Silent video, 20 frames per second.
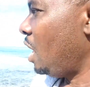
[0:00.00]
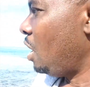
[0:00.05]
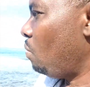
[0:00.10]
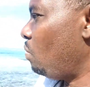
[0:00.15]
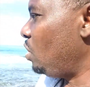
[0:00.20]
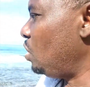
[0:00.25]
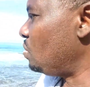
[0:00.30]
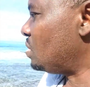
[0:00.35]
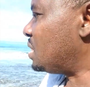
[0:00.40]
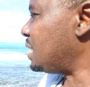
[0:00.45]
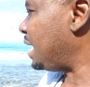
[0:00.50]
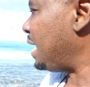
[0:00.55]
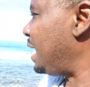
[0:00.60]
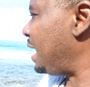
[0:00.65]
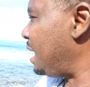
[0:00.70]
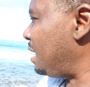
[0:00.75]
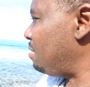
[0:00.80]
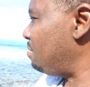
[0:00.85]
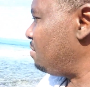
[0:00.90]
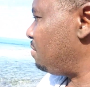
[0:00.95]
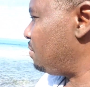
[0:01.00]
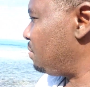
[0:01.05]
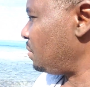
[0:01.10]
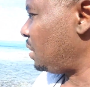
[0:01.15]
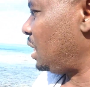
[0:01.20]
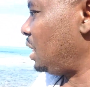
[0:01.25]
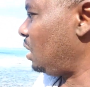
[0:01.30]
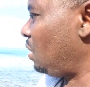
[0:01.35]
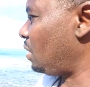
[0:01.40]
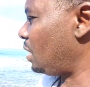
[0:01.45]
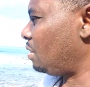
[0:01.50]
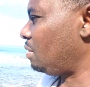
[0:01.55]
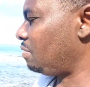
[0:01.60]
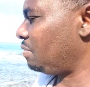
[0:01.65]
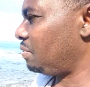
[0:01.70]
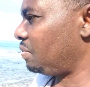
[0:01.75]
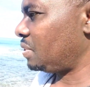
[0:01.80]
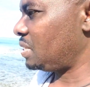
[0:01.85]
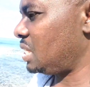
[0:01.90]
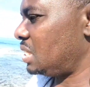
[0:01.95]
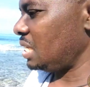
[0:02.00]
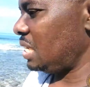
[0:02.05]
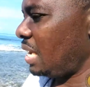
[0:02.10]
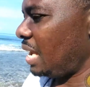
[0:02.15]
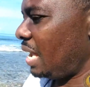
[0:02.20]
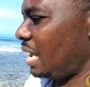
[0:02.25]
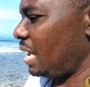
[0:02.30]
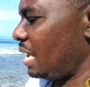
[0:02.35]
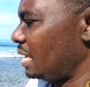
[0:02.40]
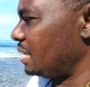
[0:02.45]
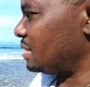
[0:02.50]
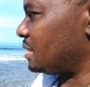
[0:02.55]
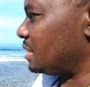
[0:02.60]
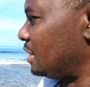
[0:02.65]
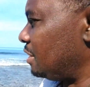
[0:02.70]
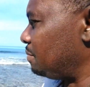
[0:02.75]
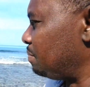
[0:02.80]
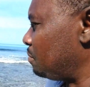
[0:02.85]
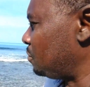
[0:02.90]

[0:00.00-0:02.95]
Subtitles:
We used to have a lot of sea eggs and